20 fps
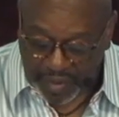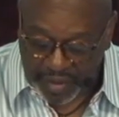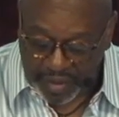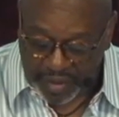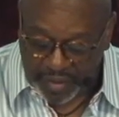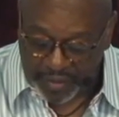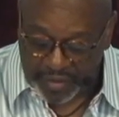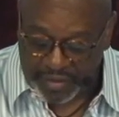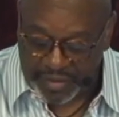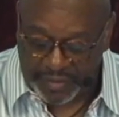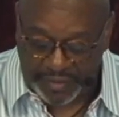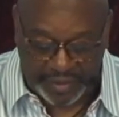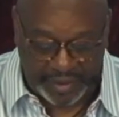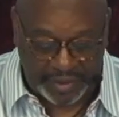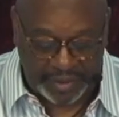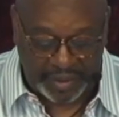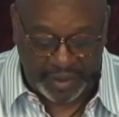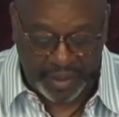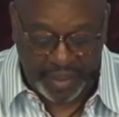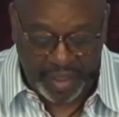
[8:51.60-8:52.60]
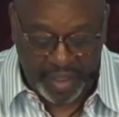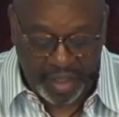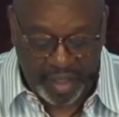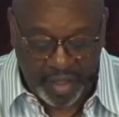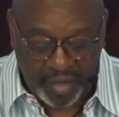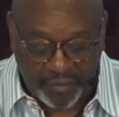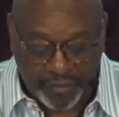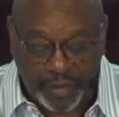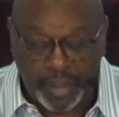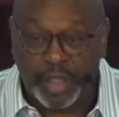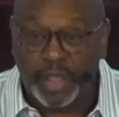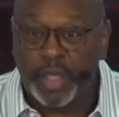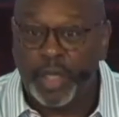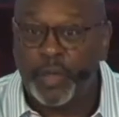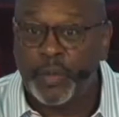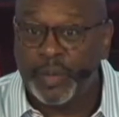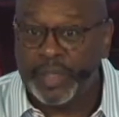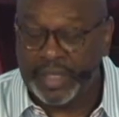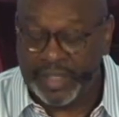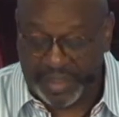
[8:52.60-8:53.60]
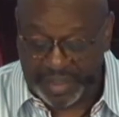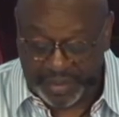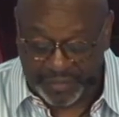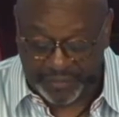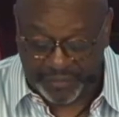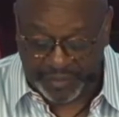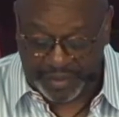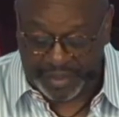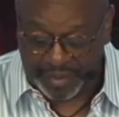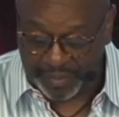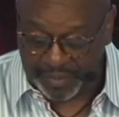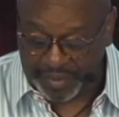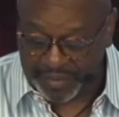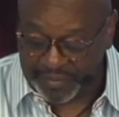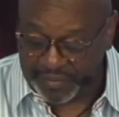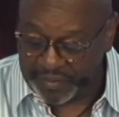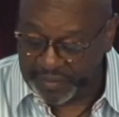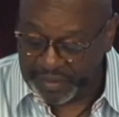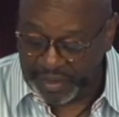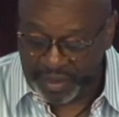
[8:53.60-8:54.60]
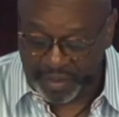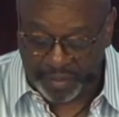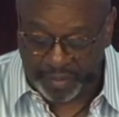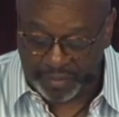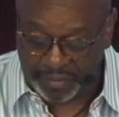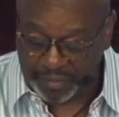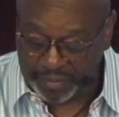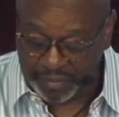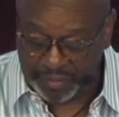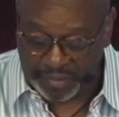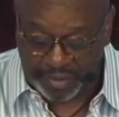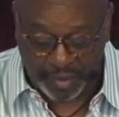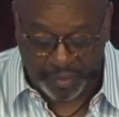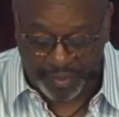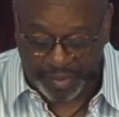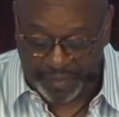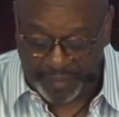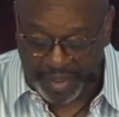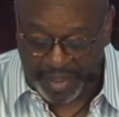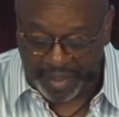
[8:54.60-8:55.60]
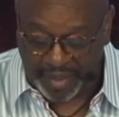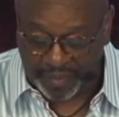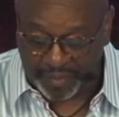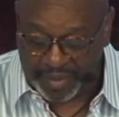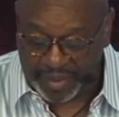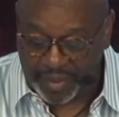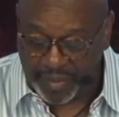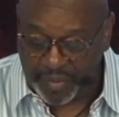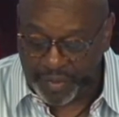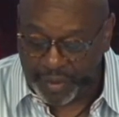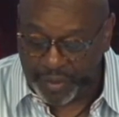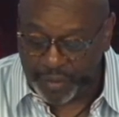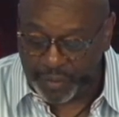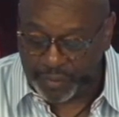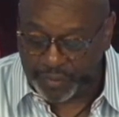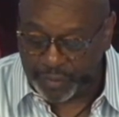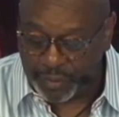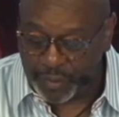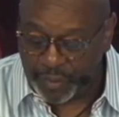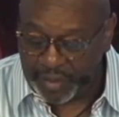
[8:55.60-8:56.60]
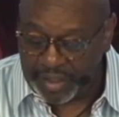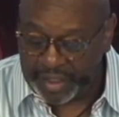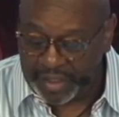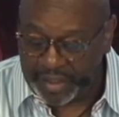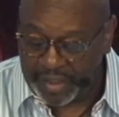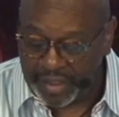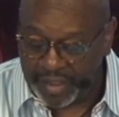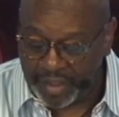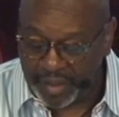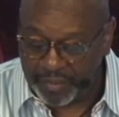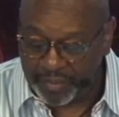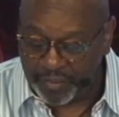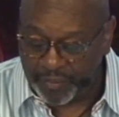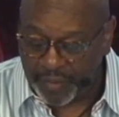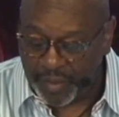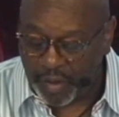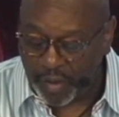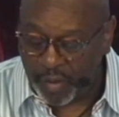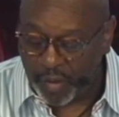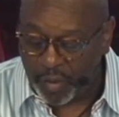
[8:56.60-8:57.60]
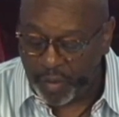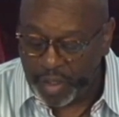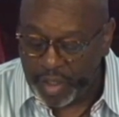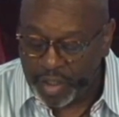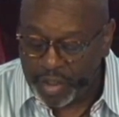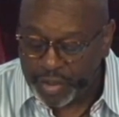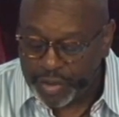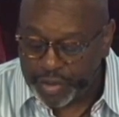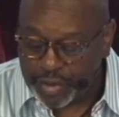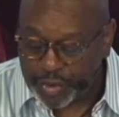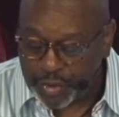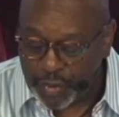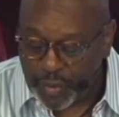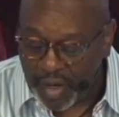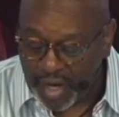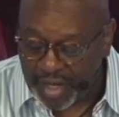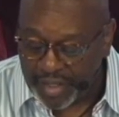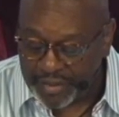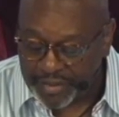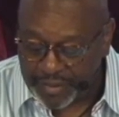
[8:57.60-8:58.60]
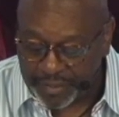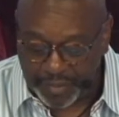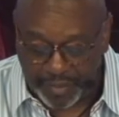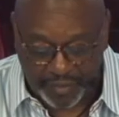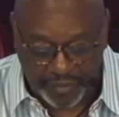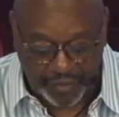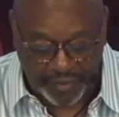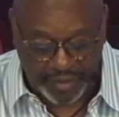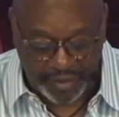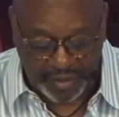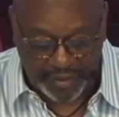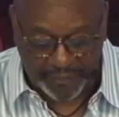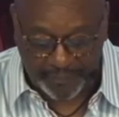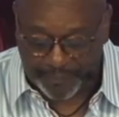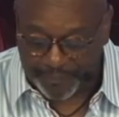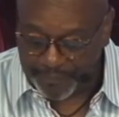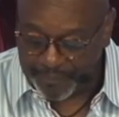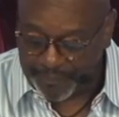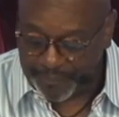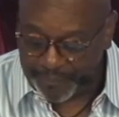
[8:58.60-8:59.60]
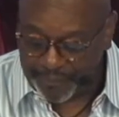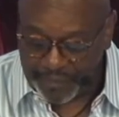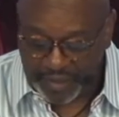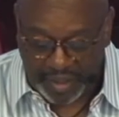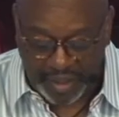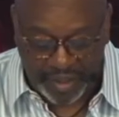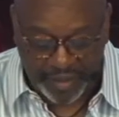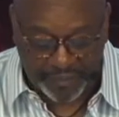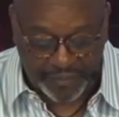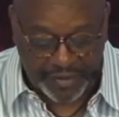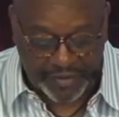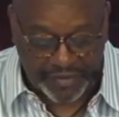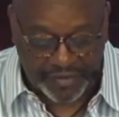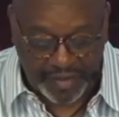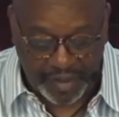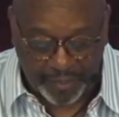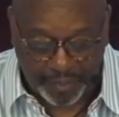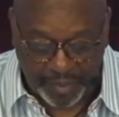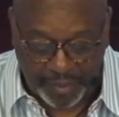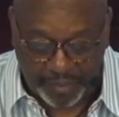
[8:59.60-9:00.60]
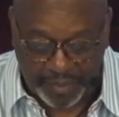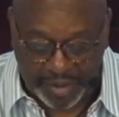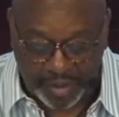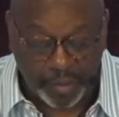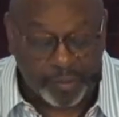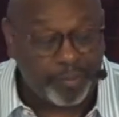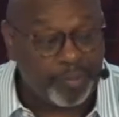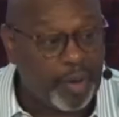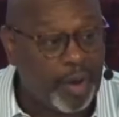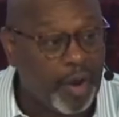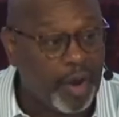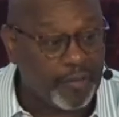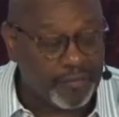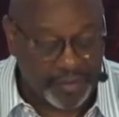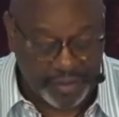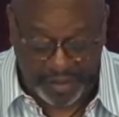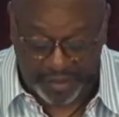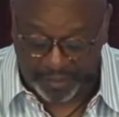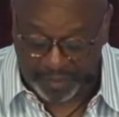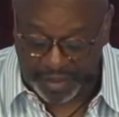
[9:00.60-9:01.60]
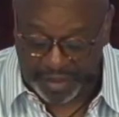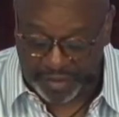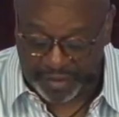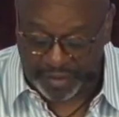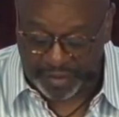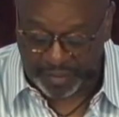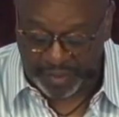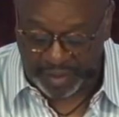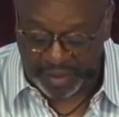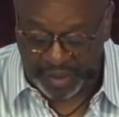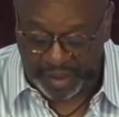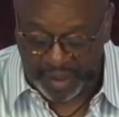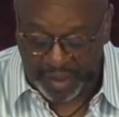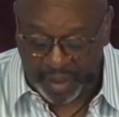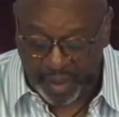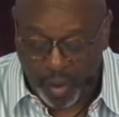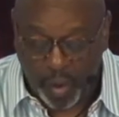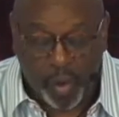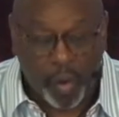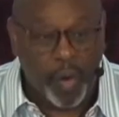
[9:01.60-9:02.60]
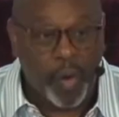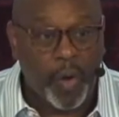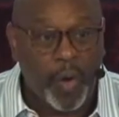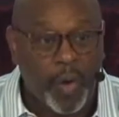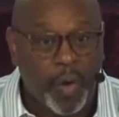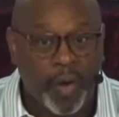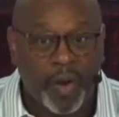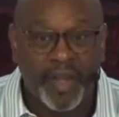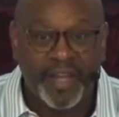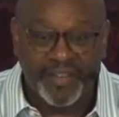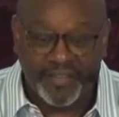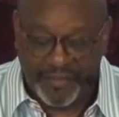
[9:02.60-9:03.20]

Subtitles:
Here's the thing. For low-income families, now don't be mad at me, those whose incomes fall 200% of the supplemental poverty measurement, or